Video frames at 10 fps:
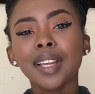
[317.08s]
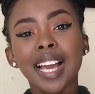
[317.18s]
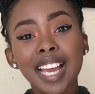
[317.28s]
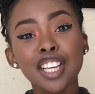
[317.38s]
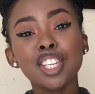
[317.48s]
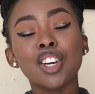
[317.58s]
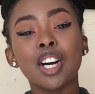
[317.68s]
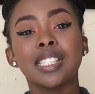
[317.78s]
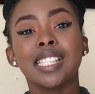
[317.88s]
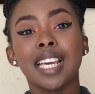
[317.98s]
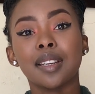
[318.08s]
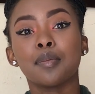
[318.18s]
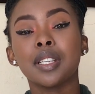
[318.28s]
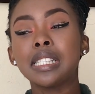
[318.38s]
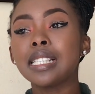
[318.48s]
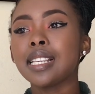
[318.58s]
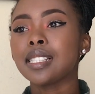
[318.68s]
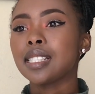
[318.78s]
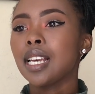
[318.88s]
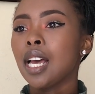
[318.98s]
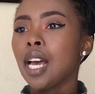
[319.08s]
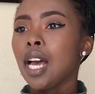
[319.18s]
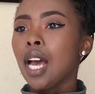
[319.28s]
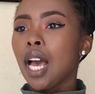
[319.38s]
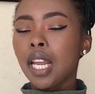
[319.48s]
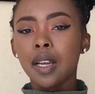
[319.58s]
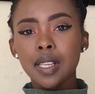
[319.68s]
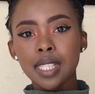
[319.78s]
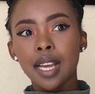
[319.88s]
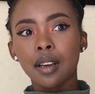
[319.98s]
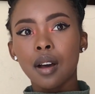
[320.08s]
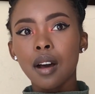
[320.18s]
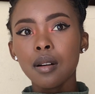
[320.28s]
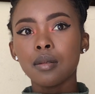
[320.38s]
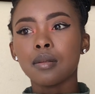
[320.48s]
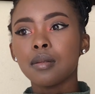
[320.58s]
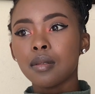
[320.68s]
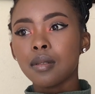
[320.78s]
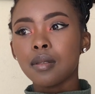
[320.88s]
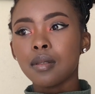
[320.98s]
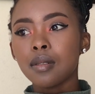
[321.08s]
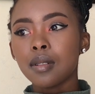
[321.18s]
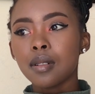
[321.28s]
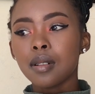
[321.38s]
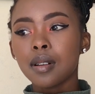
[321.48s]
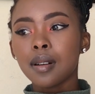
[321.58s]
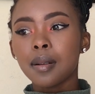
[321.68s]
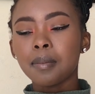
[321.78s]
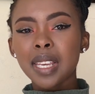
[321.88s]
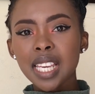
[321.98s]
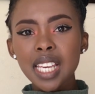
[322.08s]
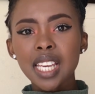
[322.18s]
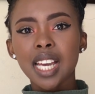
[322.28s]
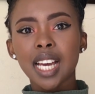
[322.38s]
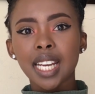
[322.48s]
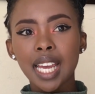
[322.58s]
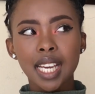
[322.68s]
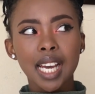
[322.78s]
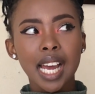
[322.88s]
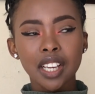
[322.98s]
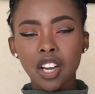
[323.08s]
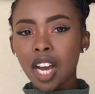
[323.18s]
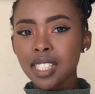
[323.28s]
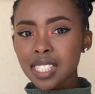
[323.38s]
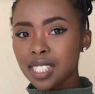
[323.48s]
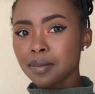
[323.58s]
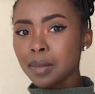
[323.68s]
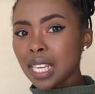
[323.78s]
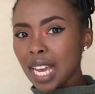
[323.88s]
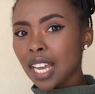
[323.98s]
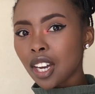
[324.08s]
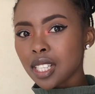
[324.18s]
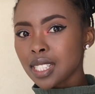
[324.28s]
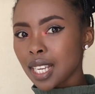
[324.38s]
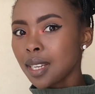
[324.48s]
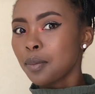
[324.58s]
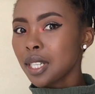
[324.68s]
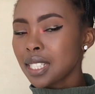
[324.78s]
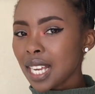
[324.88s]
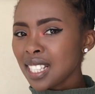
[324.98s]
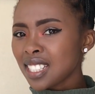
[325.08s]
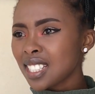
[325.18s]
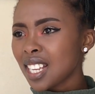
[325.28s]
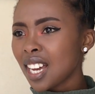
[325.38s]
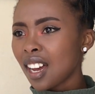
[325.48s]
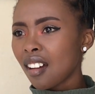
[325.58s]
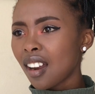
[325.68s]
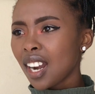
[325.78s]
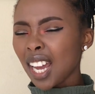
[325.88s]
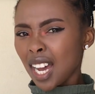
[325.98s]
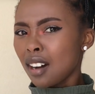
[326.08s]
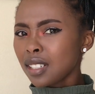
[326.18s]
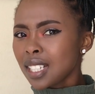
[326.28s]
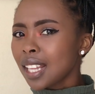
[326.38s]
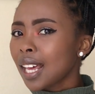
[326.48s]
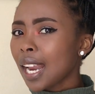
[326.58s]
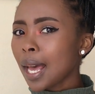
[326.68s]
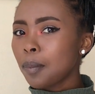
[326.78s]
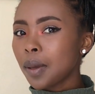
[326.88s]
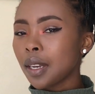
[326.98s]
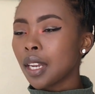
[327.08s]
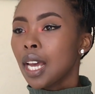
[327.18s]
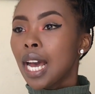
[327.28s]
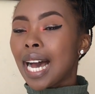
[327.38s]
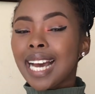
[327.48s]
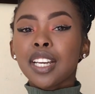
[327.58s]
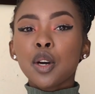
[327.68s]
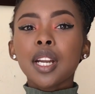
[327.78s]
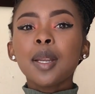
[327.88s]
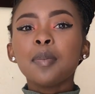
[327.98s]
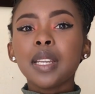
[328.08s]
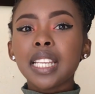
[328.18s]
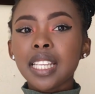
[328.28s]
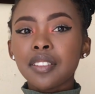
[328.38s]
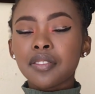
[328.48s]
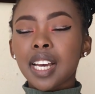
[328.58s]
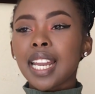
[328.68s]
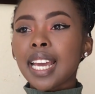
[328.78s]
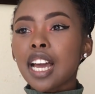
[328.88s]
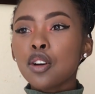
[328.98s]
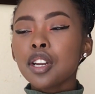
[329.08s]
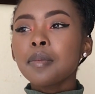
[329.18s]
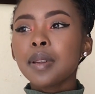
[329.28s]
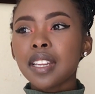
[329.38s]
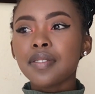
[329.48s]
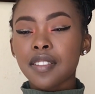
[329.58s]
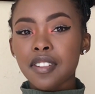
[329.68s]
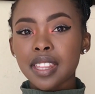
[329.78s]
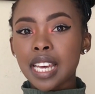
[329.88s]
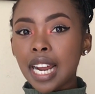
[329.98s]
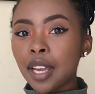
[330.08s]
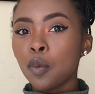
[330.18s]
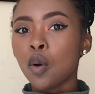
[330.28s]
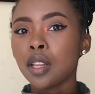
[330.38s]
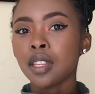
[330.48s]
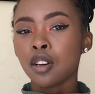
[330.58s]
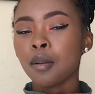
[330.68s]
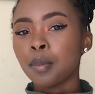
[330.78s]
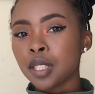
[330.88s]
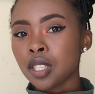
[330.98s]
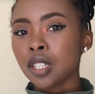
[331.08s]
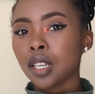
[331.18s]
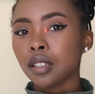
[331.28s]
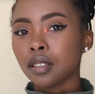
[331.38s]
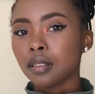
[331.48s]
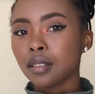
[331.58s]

I actually got second princess. And I was like, oh, me? Like, I got second princess? Like, how did that happen? I couldn't believe the fact that I won the competition.